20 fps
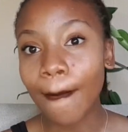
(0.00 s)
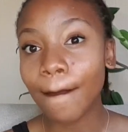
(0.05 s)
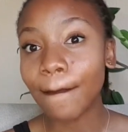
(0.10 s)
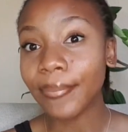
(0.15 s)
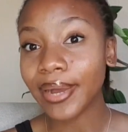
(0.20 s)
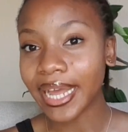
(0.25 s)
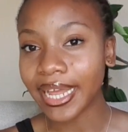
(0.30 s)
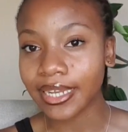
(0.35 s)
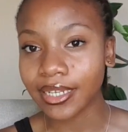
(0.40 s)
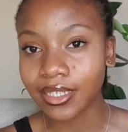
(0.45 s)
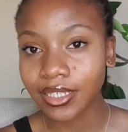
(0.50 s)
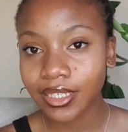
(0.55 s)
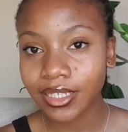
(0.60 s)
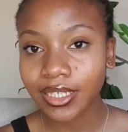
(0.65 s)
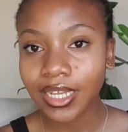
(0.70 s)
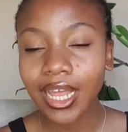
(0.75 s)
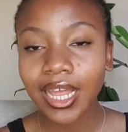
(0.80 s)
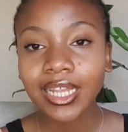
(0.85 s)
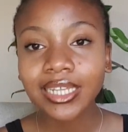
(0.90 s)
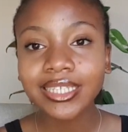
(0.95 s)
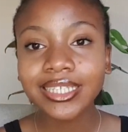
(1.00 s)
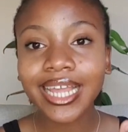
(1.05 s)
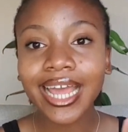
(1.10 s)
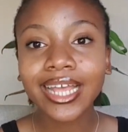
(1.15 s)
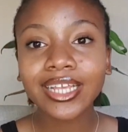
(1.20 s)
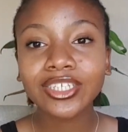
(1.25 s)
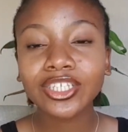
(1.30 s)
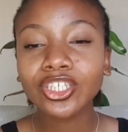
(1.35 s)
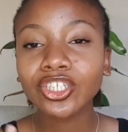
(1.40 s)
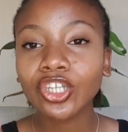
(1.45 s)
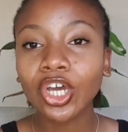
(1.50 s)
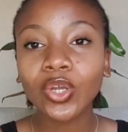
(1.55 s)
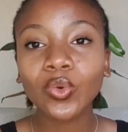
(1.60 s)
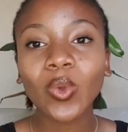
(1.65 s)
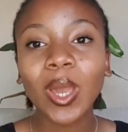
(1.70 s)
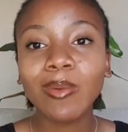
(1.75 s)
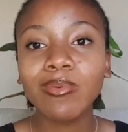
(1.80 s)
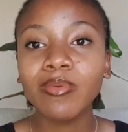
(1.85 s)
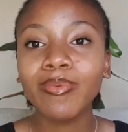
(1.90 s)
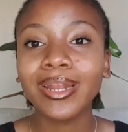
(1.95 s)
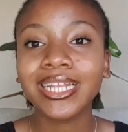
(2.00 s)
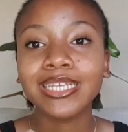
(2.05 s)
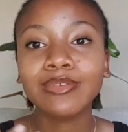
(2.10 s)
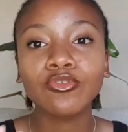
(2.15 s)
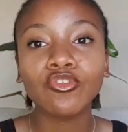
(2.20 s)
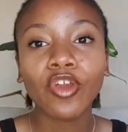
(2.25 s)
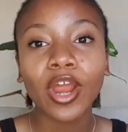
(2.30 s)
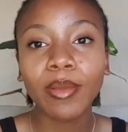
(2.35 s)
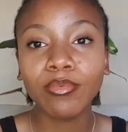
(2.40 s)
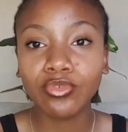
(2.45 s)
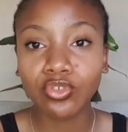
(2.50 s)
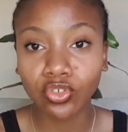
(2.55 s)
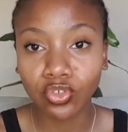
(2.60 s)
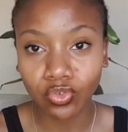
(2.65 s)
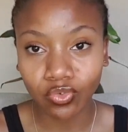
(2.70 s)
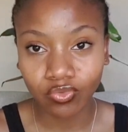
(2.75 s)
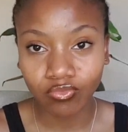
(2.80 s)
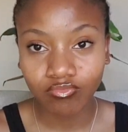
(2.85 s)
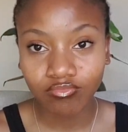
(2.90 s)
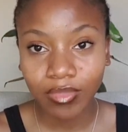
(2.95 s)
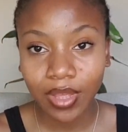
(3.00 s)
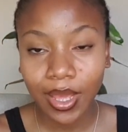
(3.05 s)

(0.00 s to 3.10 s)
But that's not why people subscribe to you.